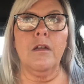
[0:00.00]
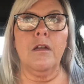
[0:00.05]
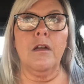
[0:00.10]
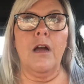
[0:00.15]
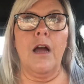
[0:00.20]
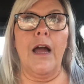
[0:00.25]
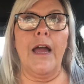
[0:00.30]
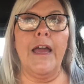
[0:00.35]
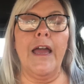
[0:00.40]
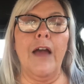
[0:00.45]

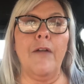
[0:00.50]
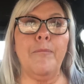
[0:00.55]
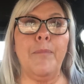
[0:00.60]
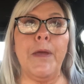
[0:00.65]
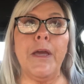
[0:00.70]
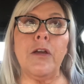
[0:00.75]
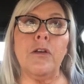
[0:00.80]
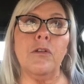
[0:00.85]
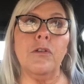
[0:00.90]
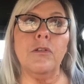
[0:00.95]
I have
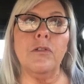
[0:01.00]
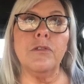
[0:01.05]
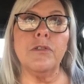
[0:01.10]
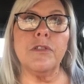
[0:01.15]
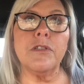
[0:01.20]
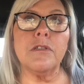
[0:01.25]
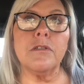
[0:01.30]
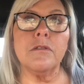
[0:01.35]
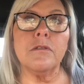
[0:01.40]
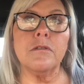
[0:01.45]
pickles.
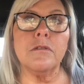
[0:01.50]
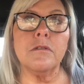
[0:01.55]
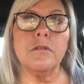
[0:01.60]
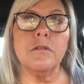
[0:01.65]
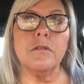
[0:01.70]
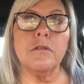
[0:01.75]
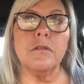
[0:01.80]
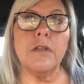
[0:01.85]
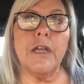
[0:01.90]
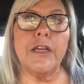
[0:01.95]

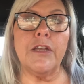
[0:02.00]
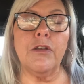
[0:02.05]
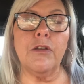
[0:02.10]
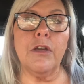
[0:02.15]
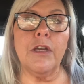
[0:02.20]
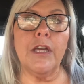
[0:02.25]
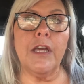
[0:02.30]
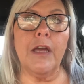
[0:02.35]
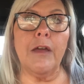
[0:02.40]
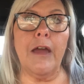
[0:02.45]
Like you
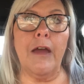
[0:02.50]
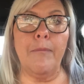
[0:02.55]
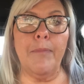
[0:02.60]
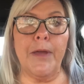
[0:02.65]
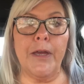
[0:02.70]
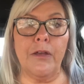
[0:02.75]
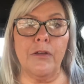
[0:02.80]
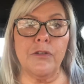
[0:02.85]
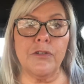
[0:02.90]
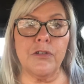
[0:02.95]
can have
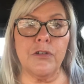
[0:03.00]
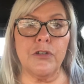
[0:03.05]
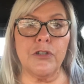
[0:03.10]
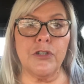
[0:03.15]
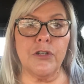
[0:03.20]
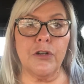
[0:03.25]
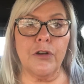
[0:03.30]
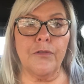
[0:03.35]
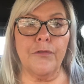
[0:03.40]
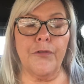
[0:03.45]
pickles that are
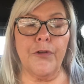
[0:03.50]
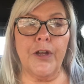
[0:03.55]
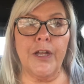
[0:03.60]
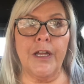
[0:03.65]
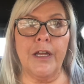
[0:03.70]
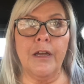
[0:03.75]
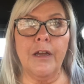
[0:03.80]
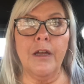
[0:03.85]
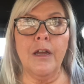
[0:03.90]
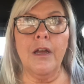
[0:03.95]
sugar
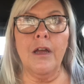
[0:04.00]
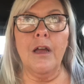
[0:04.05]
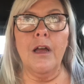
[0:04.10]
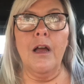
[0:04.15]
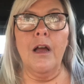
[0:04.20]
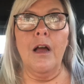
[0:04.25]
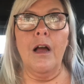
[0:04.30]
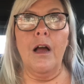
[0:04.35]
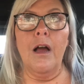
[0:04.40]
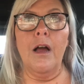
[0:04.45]
free.
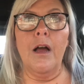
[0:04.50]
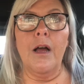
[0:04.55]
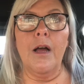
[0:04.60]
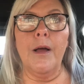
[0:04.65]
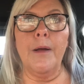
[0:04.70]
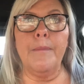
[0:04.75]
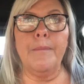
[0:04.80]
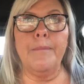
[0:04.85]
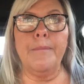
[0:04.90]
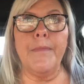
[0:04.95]

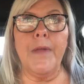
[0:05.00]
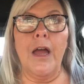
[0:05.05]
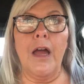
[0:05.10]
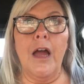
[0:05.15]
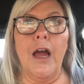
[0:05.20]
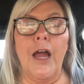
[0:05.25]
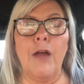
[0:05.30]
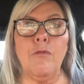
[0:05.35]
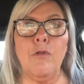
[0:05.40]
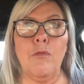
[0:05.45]

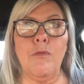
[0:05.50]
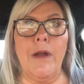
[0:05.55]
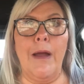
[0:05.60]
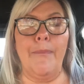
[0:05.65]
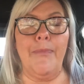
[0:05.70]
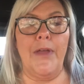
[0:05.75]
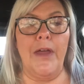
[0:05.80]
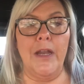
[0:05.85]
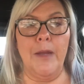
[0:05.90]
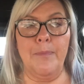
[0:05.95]
I will
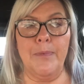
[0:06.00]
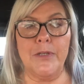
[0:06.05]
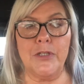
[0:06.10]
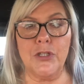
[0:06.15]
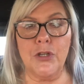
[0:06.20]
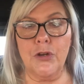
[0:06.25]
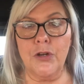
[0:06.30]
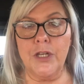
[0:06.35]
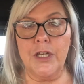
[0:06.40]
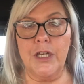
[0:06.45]
wrap that up in
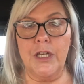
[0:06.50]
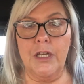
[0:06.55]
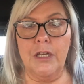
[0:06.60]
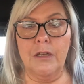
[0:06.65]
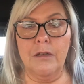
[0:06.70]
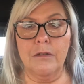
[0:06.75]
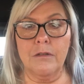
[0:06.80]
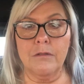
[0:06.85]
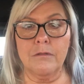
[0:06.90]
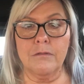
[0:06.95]

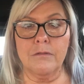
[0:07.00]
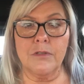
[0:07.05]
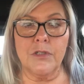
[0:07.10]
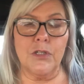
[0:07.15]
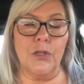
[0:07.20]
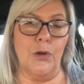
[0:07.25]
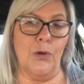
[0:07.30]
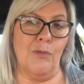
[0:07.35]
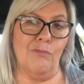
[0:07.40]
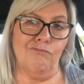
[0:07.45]
turkey.
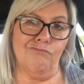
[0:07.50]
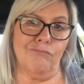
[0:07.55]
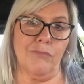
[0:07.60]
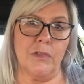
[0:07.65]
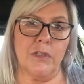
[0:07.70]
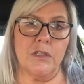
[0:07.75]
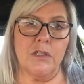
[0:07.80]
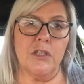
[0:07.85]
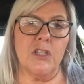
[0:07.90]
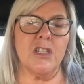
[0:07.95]
So
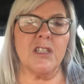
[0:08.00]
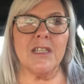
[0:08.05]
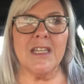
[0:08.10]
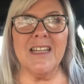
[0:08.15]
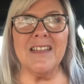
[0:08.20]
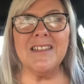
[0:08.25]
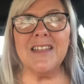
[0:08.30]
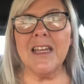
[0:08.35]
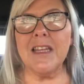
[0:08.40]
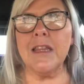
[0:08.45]
it's just
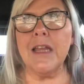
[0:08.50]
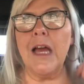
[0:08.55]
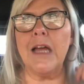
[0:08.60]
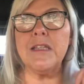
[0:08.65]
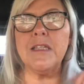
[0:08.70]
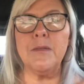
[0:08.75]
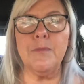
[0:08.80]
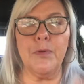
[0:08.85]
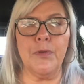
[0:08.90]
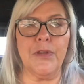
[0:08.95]
things like
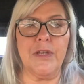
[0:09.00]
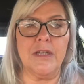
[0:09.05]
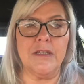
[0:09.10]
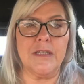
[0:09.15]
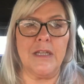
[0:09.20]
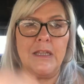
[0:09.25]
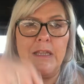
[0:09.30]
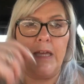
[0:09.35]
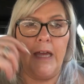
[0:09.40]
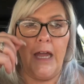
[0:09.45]
that, simple things
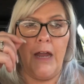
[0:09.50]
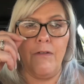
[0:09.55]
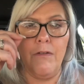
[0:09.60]
like that.